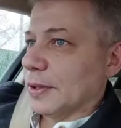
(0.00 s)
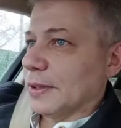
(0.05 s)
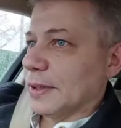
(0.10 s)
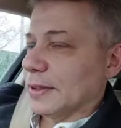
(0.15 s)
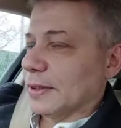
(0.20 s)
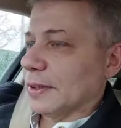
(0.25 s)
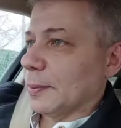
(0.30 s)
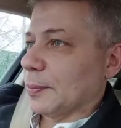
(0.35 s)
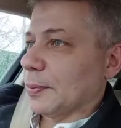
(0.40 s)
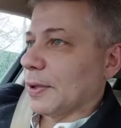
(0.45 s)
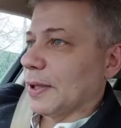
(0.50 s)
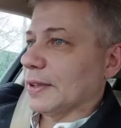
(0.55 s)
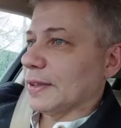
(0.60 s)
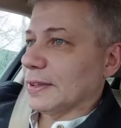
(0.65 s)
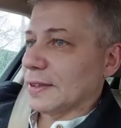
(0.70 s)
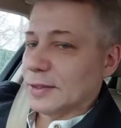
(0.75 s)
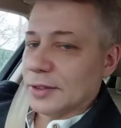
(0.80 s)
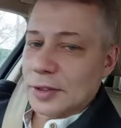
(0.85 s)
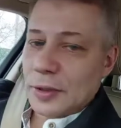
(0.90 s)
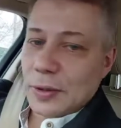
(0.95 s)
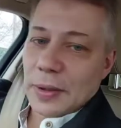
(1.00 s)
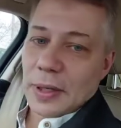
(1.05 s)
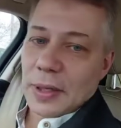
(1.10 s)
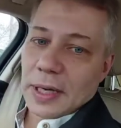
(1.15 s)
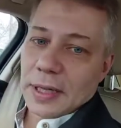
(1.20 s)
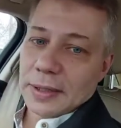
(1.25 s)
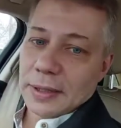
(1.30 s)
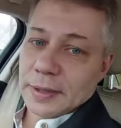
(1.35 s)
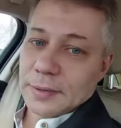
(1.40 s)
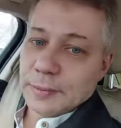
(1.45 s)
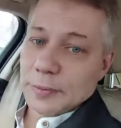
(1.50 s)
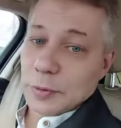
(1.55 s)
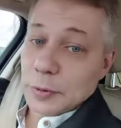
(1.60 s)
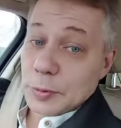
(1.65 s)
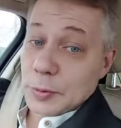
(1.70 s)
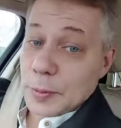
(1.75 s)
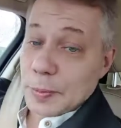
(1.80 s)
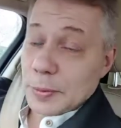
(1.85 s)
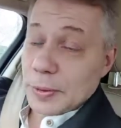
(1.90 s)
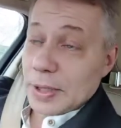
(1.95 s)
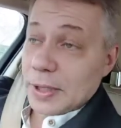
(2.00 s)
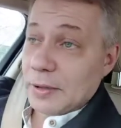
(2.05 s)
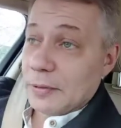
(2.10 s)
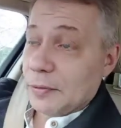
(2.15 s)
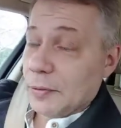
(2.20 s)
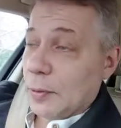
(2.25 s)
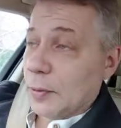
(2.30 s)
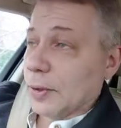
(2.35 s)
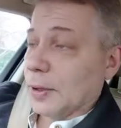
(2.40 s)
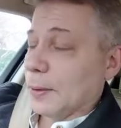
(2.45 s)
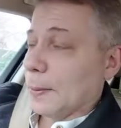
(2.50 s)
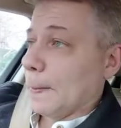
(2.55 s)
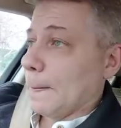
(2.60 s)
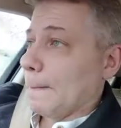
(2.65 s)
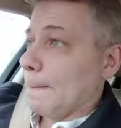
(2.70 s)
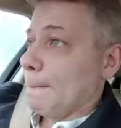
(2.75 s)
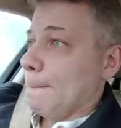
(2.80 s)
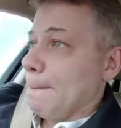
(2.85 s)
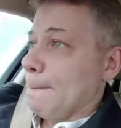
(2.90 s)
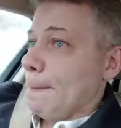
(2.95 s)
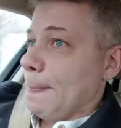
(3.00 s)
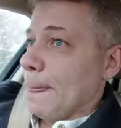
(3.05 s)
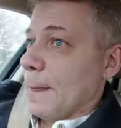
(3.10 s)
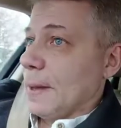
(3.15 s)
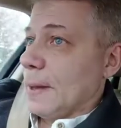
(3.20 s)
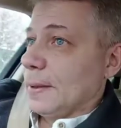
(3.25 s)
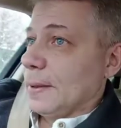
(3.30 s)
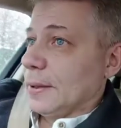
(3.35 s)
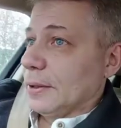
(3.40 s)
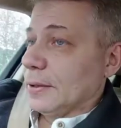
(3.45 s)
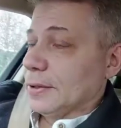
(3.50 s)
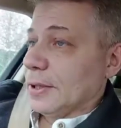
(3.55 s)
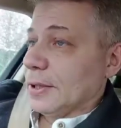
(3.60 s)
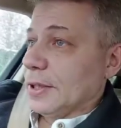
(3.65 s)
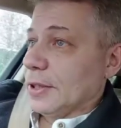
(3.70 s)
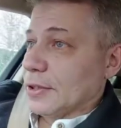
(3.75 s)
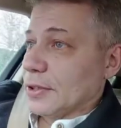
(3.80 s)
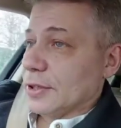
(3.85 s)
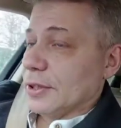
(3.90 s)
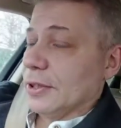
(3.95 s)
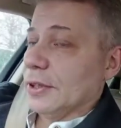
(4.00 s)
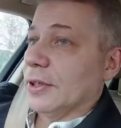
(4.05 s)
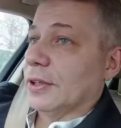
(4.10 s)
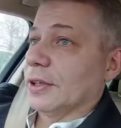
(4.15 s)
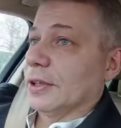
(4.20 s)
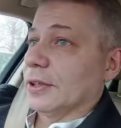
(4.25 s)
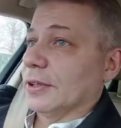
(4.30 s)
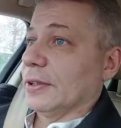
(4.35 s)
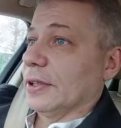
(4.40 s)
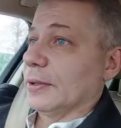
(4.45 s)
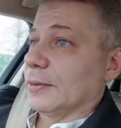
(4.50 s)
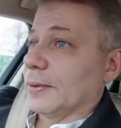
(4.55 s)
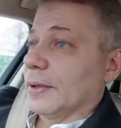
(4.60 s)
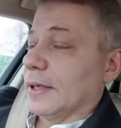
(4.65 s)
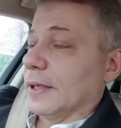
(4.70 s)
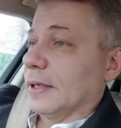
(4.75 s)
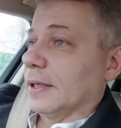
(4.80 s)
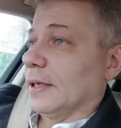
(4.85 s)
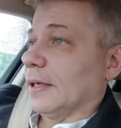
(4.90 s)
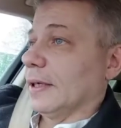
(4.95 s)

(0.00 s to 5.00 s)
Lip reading: It's just the prices are so high that most people can't afford it. That was an interesting article I read.